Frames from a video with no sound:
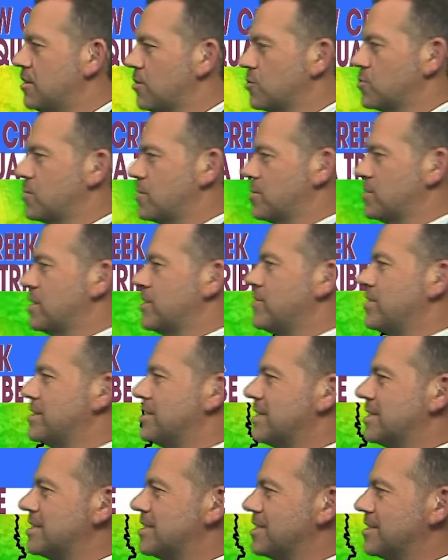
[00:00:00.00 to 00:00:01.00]
Those were all the
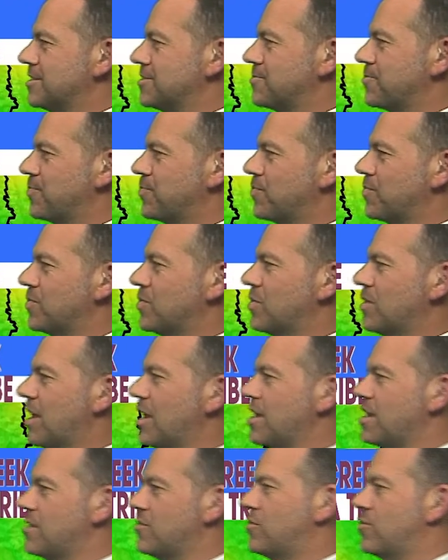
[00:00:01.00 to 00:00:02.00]
76s.
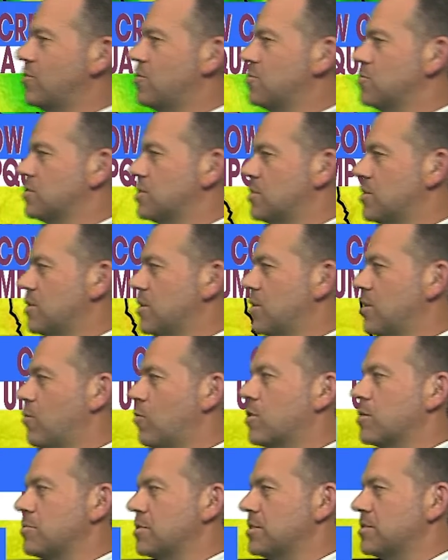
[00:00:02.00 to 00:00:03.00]
82 was the
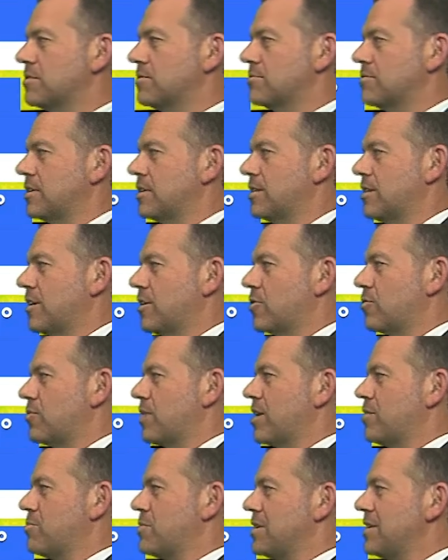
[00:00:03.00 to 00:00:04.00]
warmest right there.
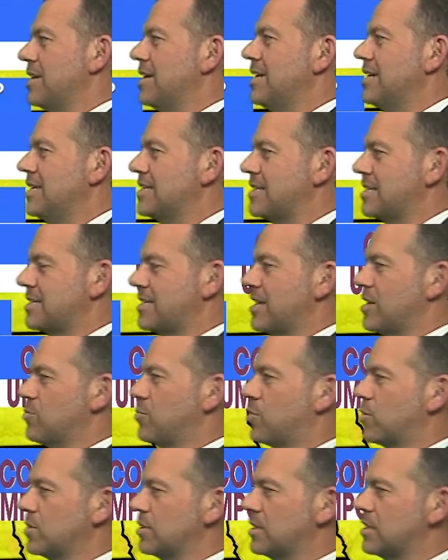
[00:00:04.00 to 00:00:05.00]
Redmond, 68
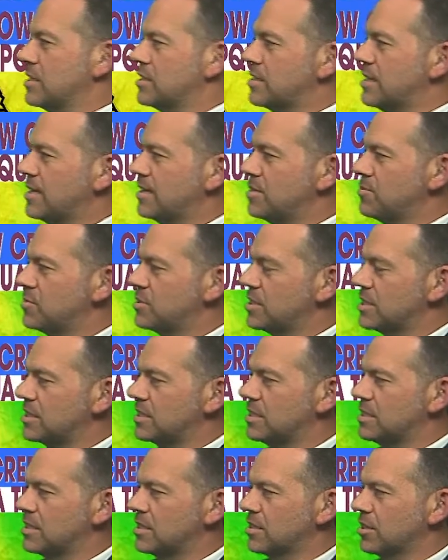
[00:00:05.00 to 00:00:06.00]
in Portland and Salem,
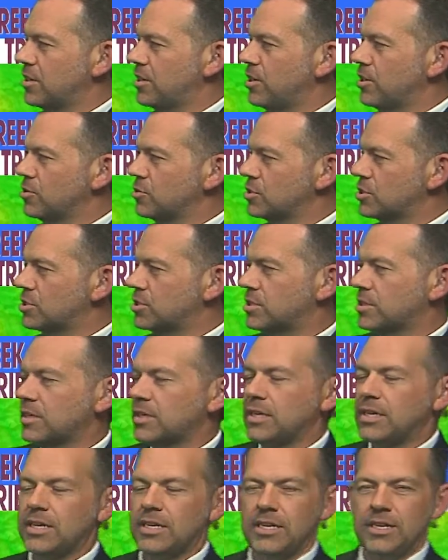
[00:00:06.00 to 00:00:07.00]
60s on the coast.
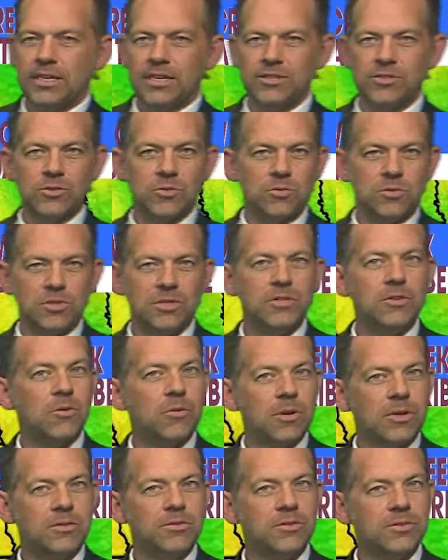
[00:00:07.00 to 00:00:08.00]
It's only
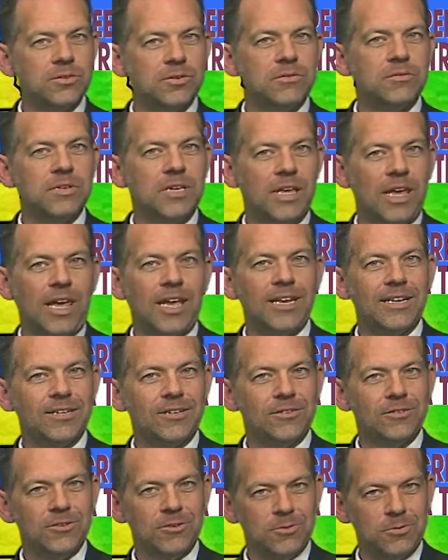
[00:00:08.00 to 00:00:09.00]
going to
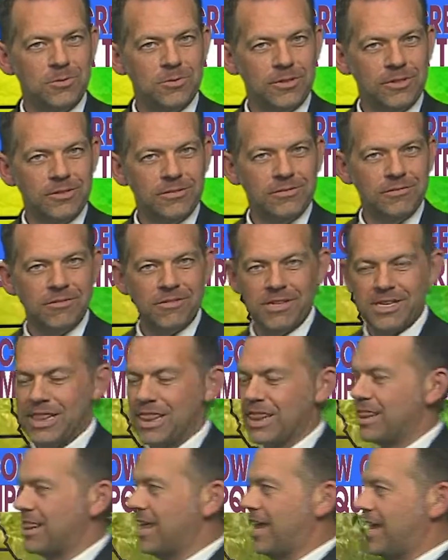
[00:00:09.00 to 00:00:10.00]
get colder
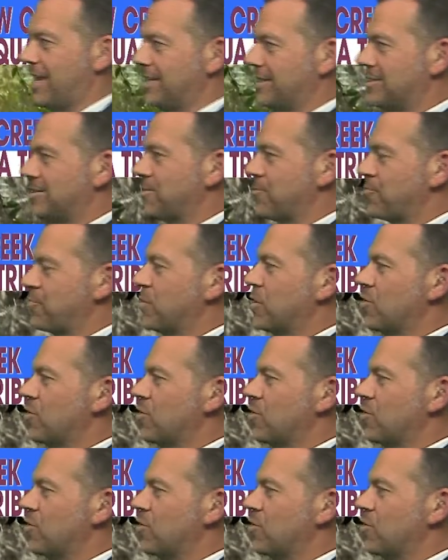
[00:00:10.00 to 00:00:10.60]
than that.